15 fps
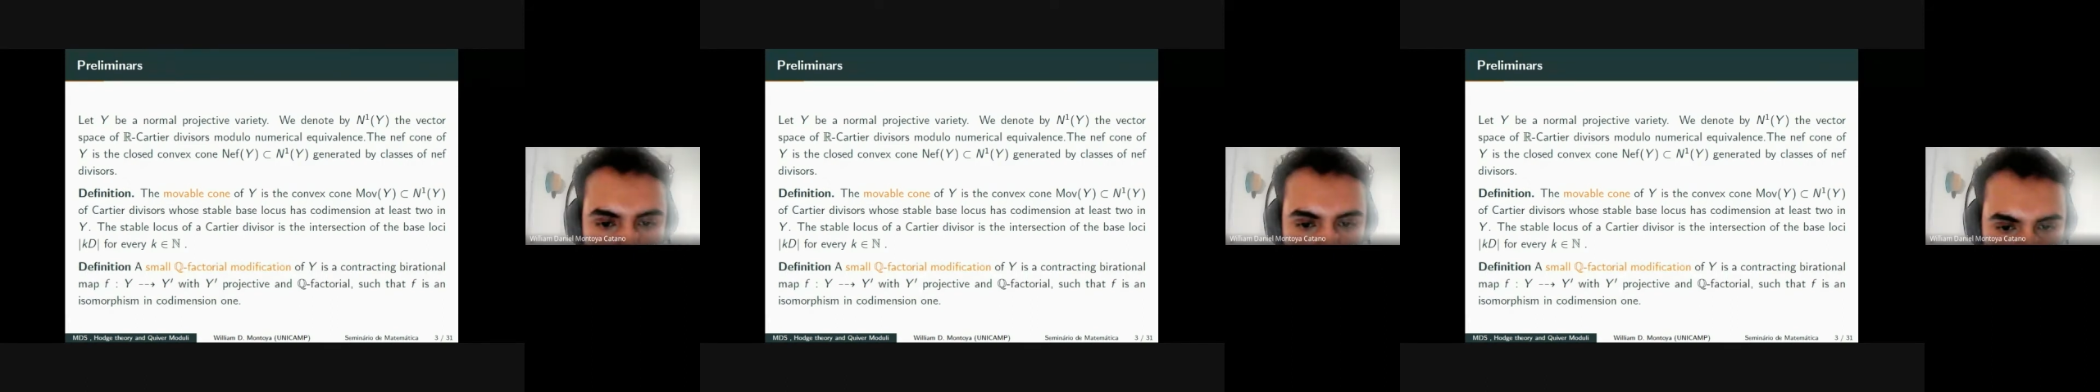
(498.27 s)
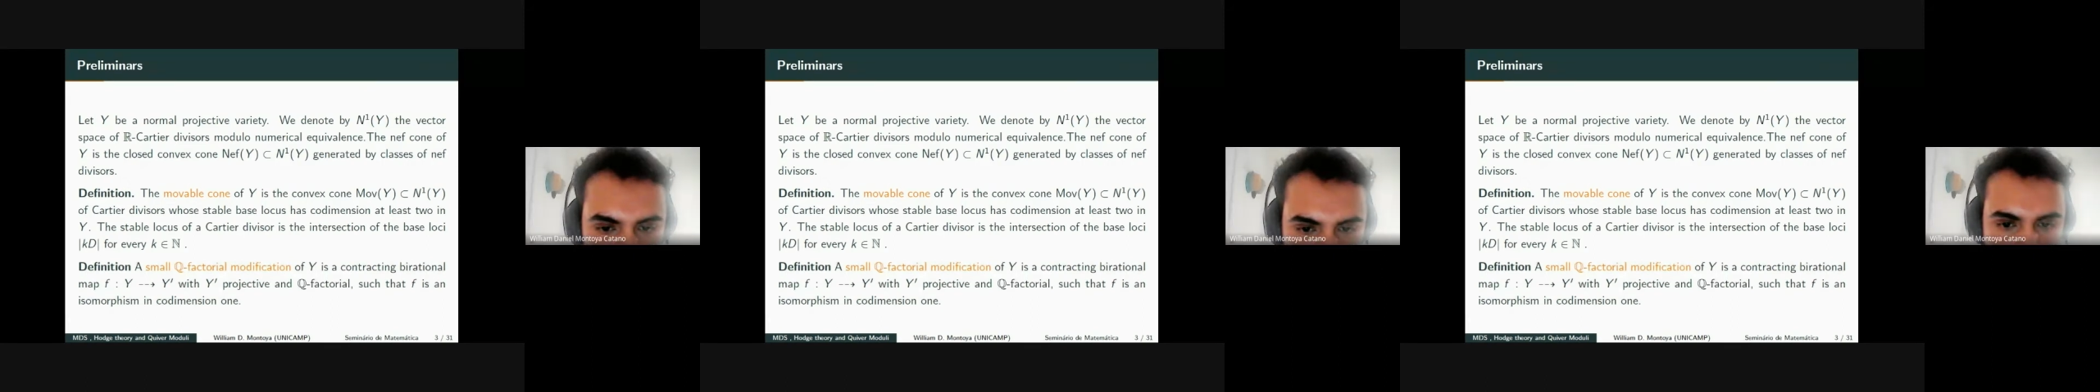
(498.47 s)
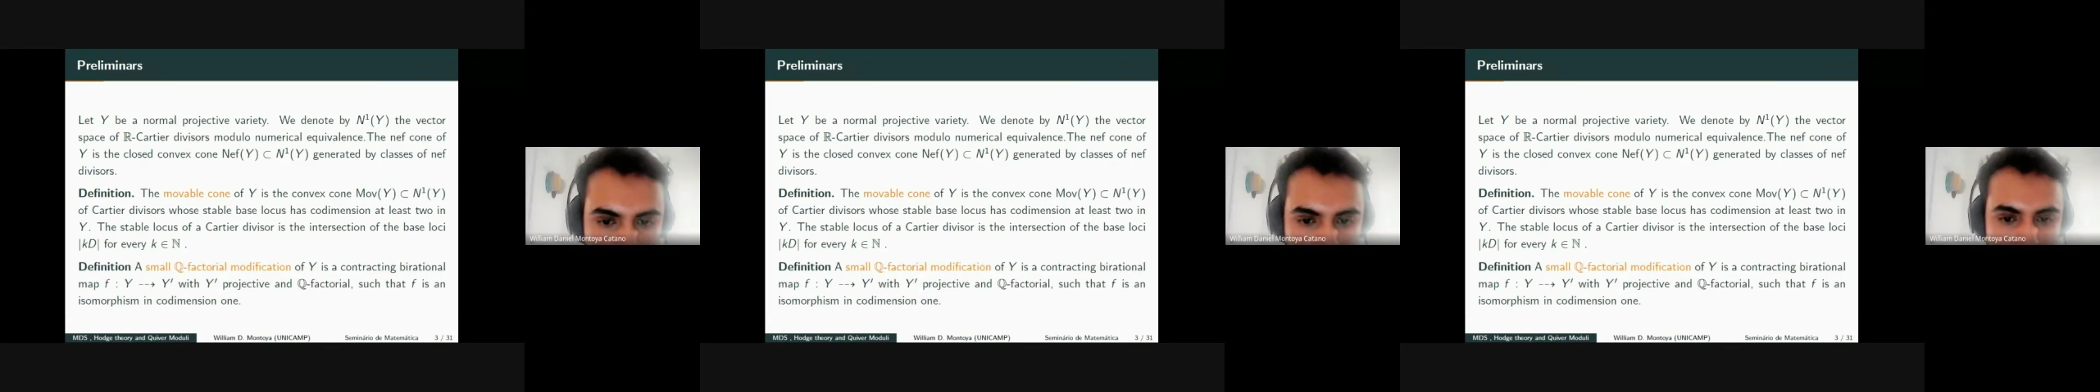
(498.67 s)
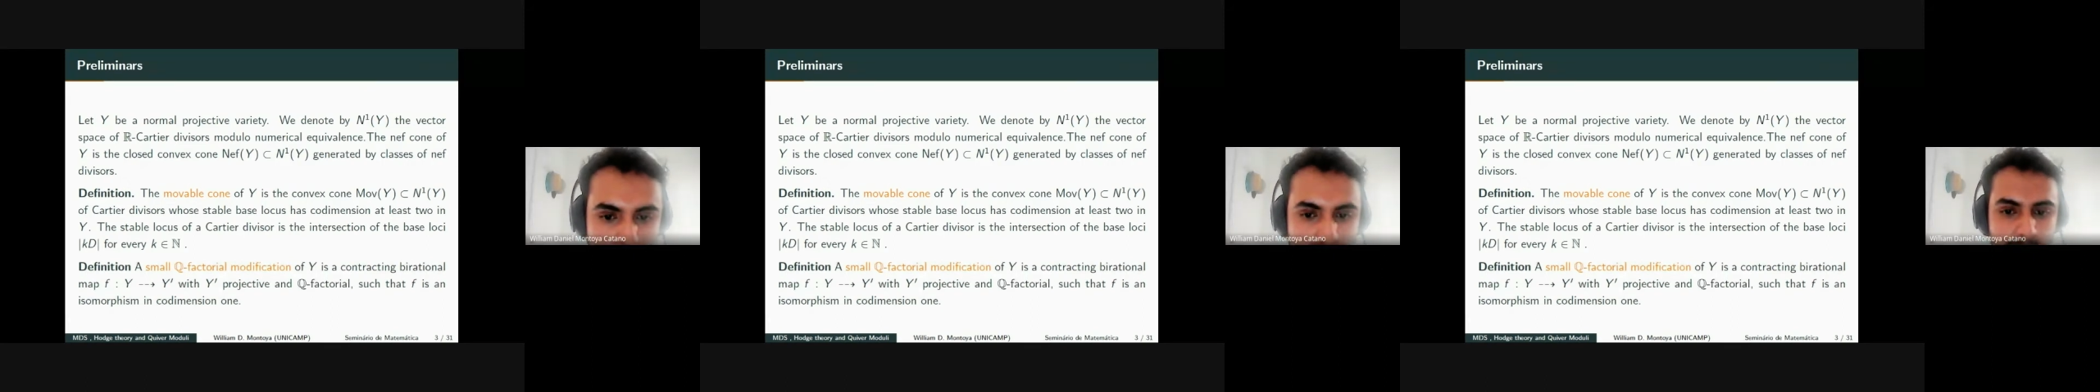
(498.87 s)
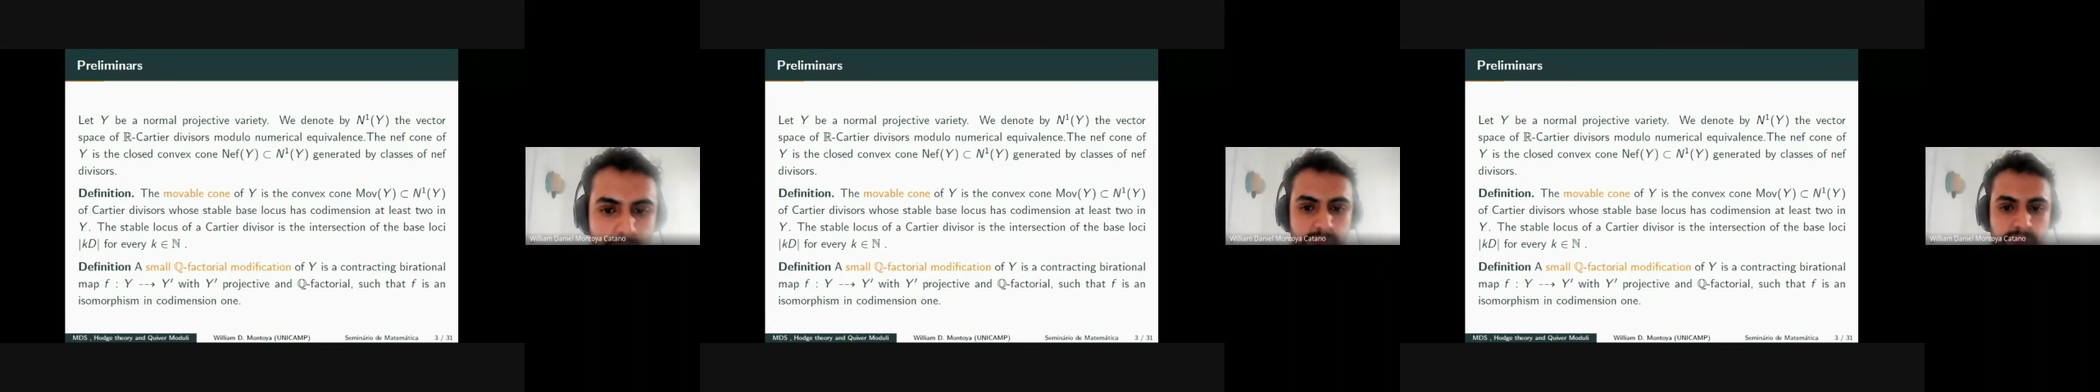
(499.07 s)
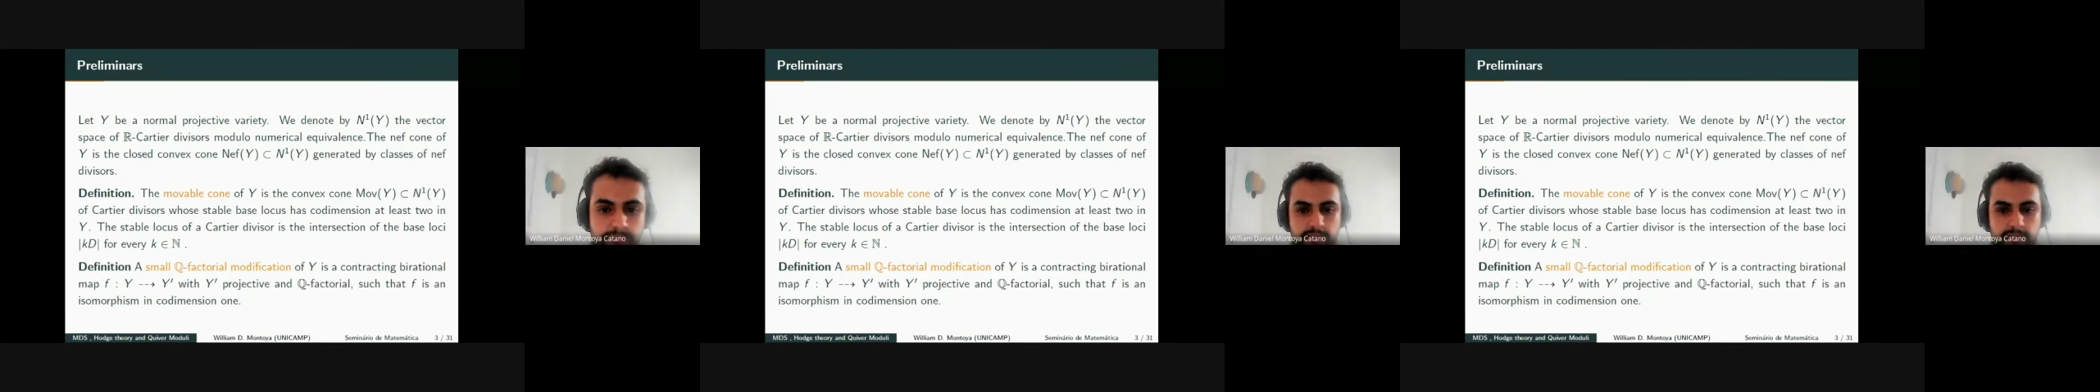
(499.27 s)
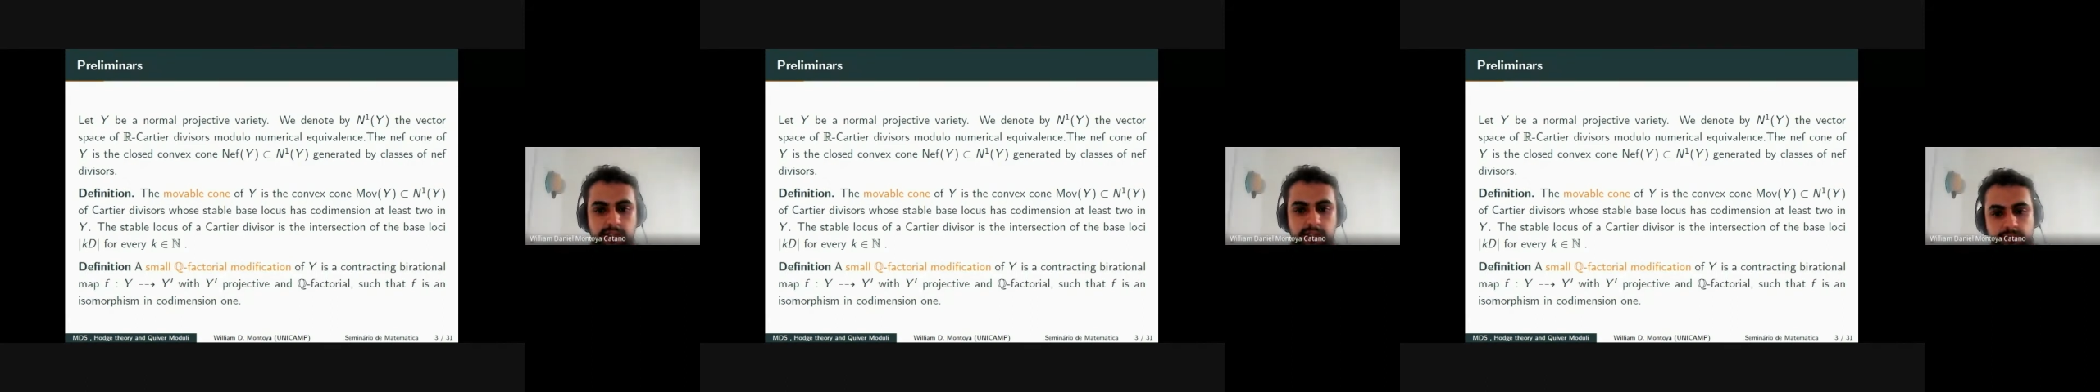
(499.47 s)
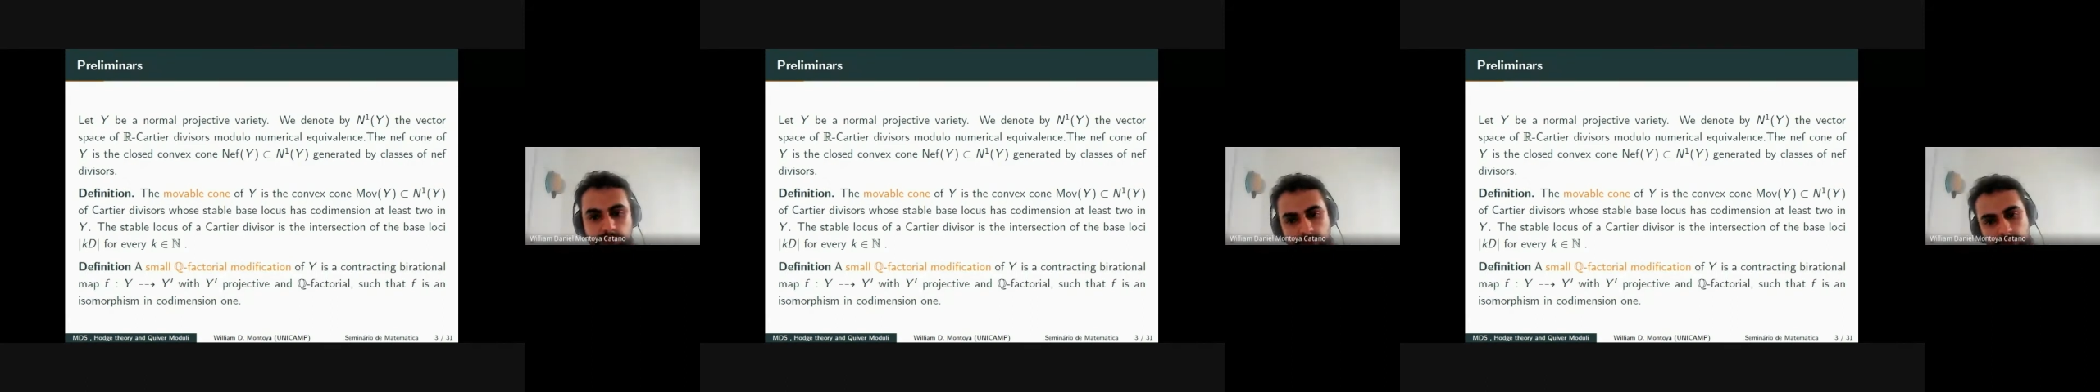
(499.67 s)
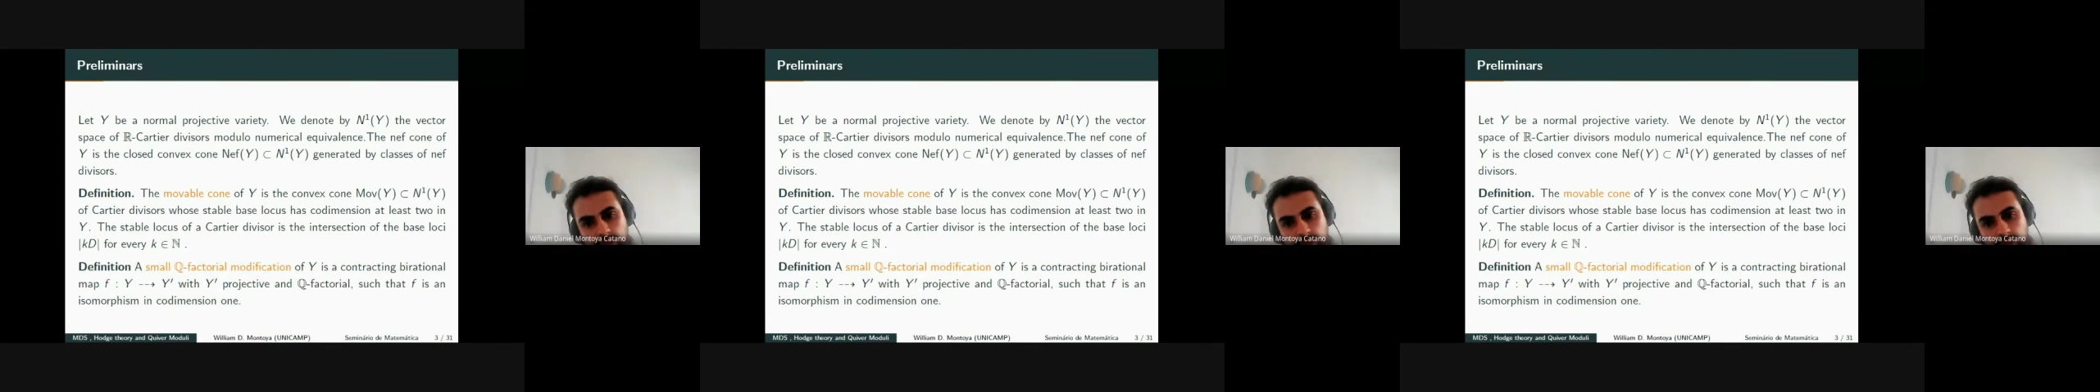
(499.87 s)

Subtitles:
factorial modification